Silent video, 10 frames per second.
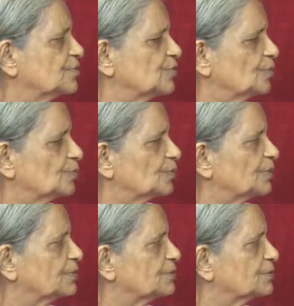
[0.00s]
to
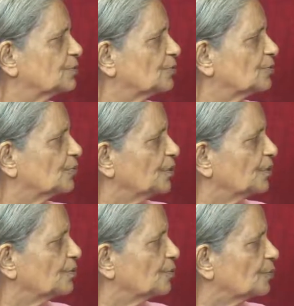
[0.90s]
open go
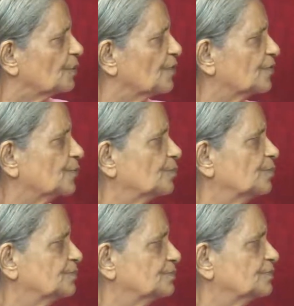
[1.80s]
on opening from
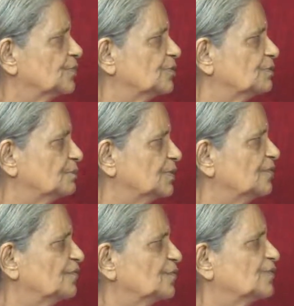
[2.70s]

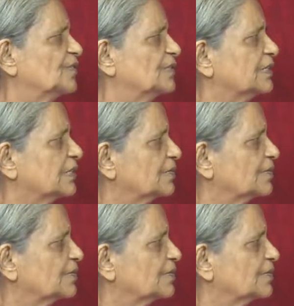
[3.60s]
from within